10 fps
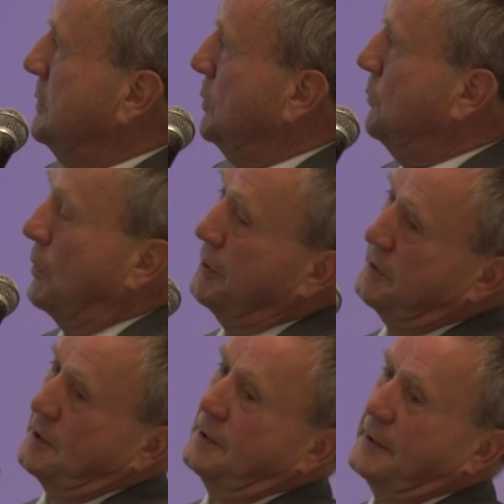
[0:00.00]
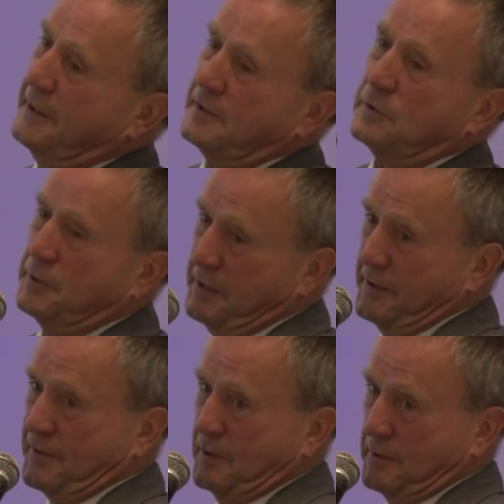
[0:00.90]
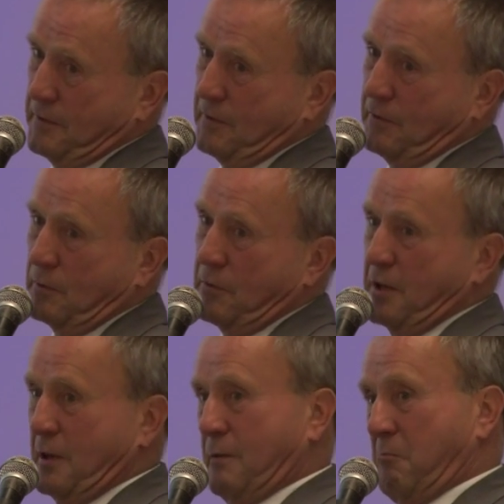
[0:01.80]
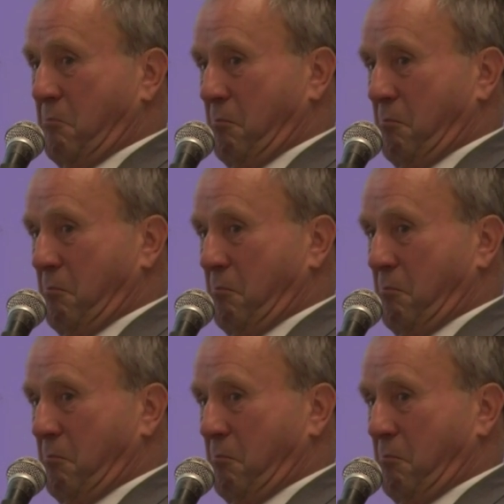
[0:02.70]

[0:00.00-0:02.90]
avoid later redesigns. So the